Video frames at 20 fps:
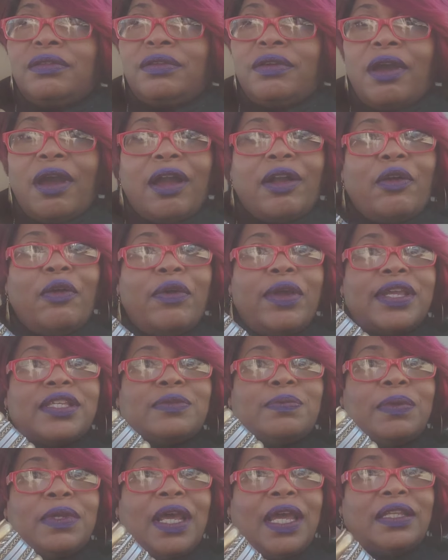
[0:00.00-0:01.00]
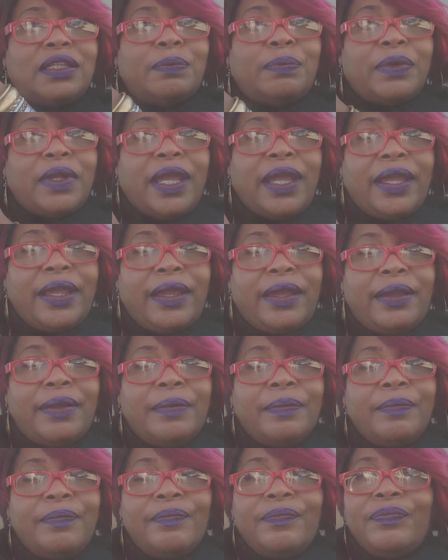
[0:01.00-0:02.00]
God gonna expedite the plan.
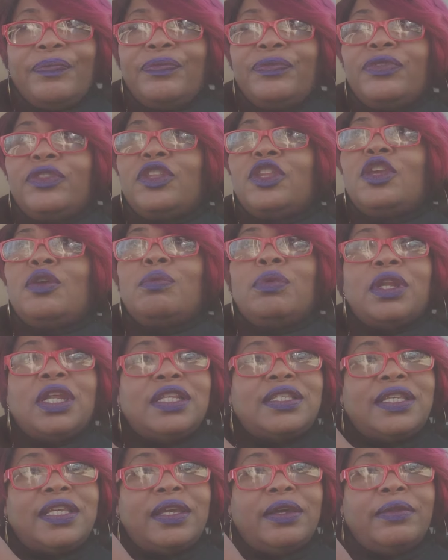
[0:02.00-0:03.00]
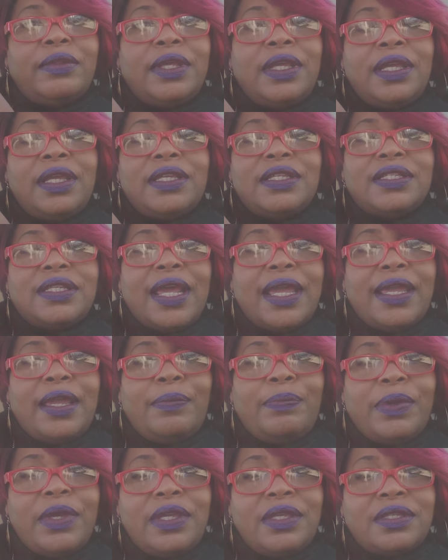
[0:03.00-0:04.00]
But until then, stay
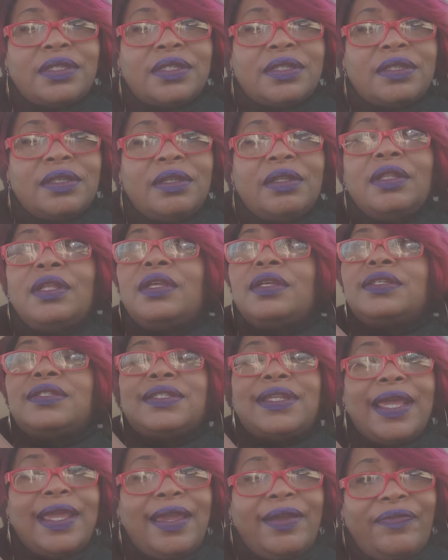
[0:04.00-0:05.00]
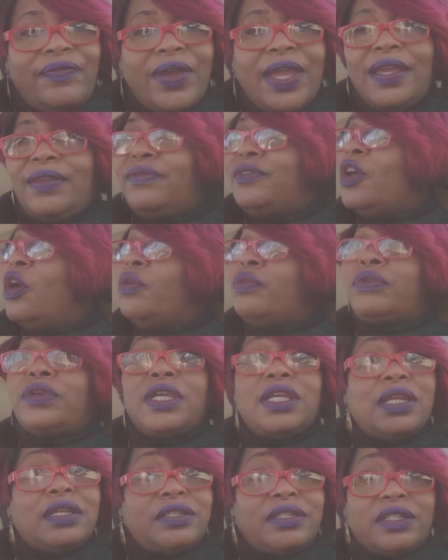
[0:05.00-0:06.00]
in peace. Stay in faith. Don't
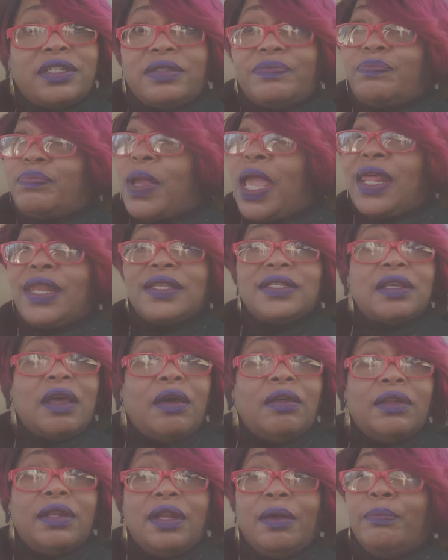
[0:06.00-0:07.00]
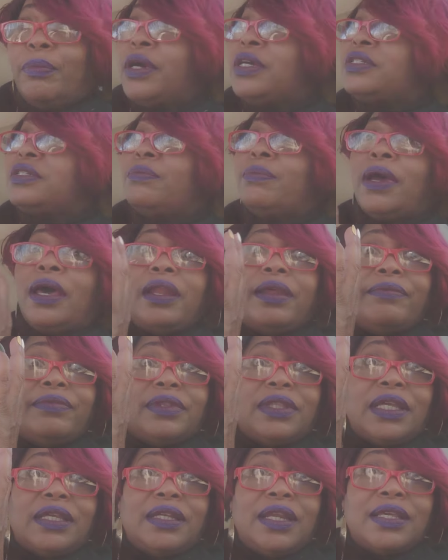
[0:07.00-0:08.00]
get your panties all in a bunch about
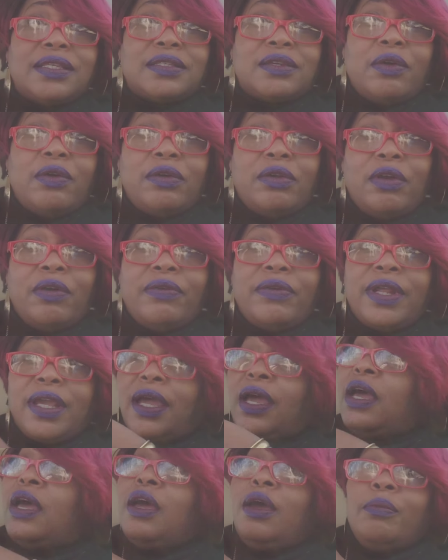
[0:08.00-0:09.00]
everything that's going on over there.